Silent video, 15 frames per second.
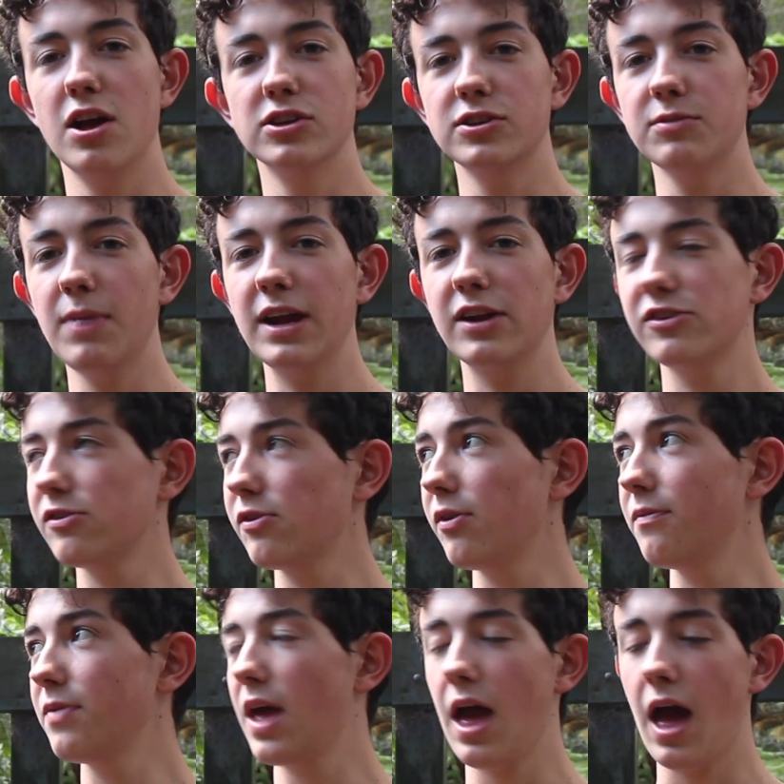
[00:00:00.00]
So make
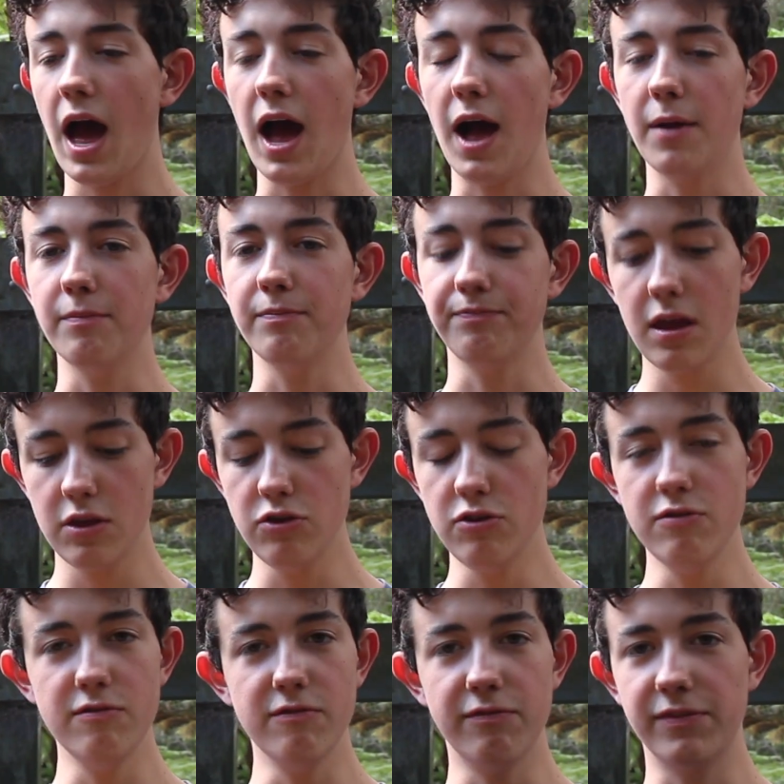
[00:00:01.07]
sure
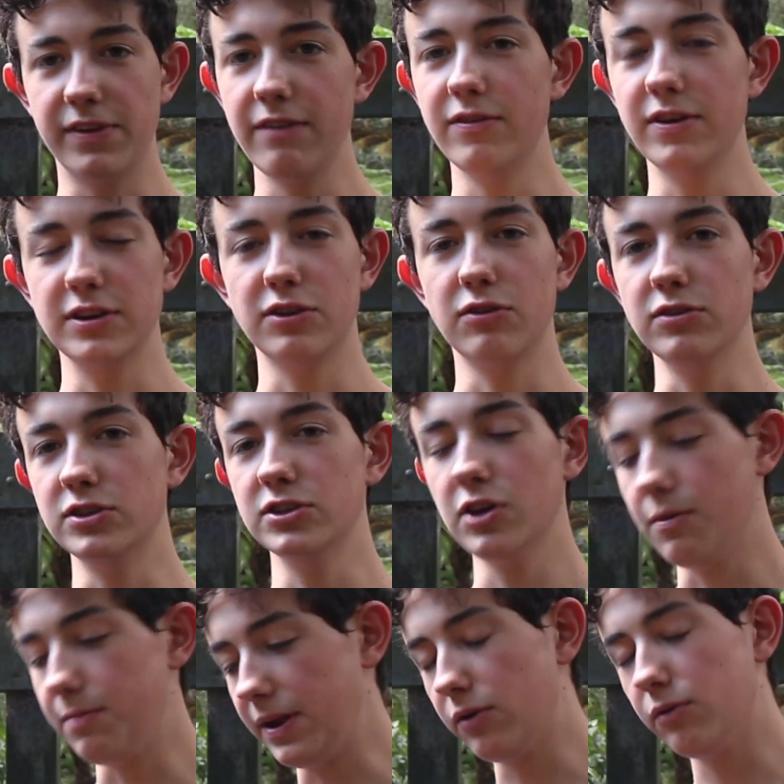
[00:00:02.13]
you give it a good
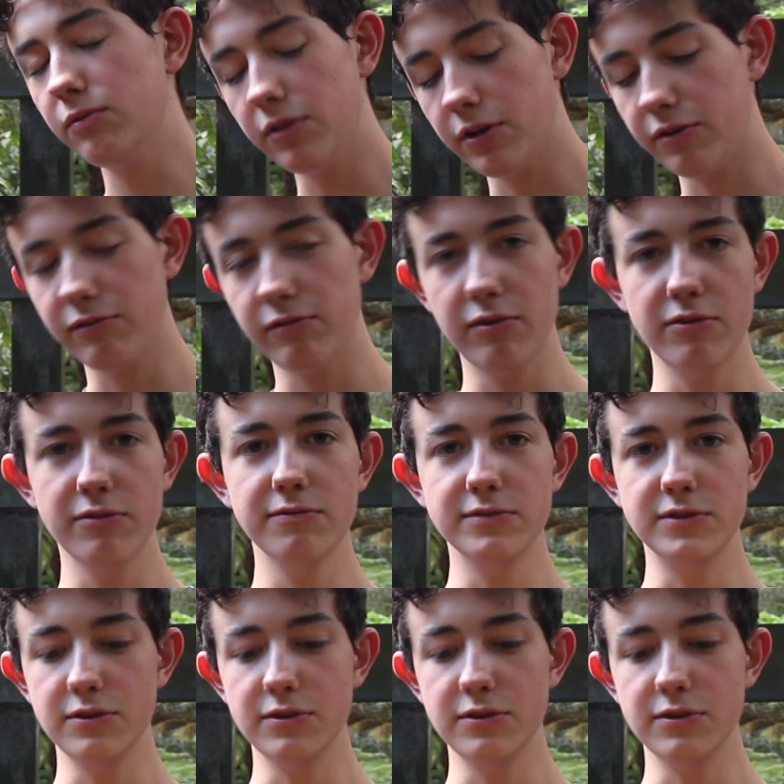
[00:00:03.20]
soap in all the grooves.